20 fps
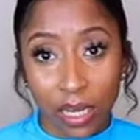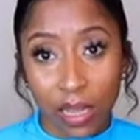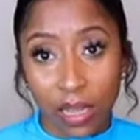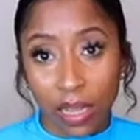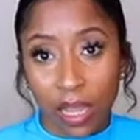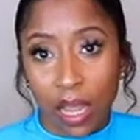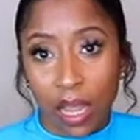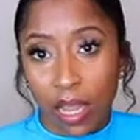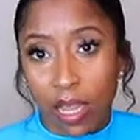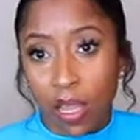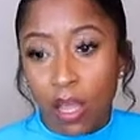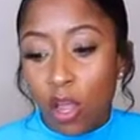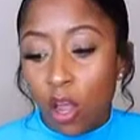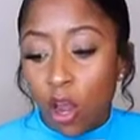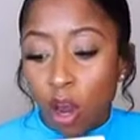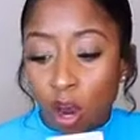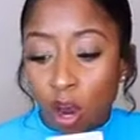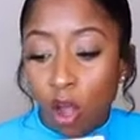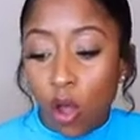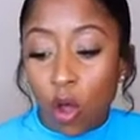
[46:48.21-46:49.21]
and they
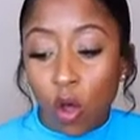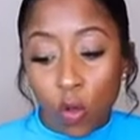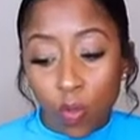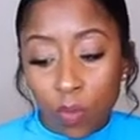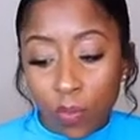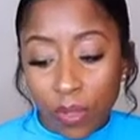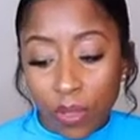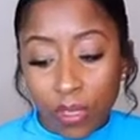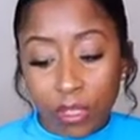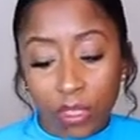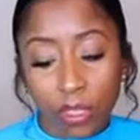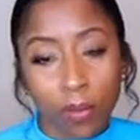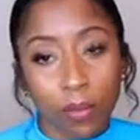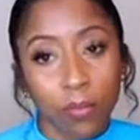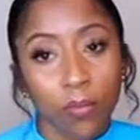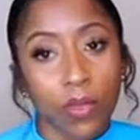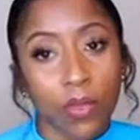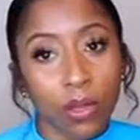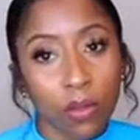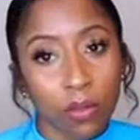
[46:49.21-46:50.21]
are open to
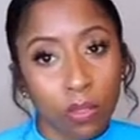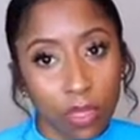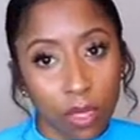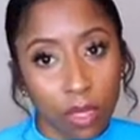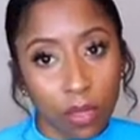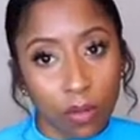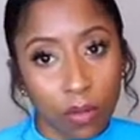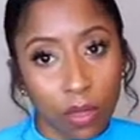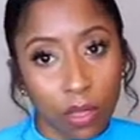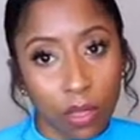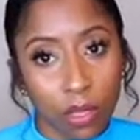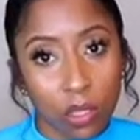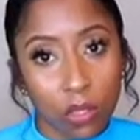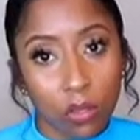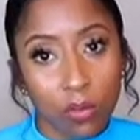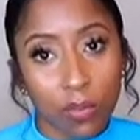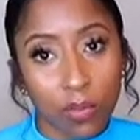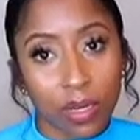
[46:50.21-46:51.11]
building with you.